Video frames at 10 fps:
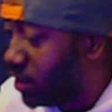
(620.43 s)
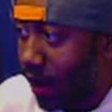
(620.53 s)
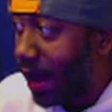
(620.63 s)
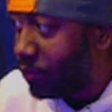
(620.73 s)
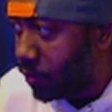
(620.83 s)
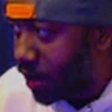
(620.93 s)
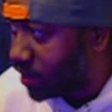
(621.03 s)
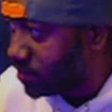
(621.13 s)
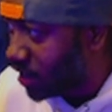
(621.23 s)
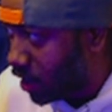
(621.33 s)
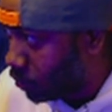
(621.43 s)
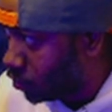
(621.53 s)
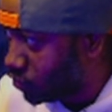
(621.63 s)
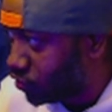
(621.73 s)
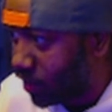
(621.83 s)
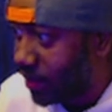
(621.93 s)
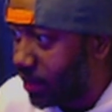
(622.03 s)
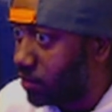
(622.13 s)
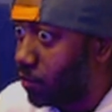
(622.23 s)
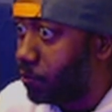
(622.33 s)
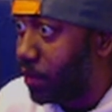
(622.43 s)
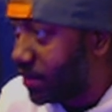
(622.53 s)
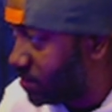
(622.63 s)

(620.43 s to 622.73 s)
optimize combos so they're getting the biggest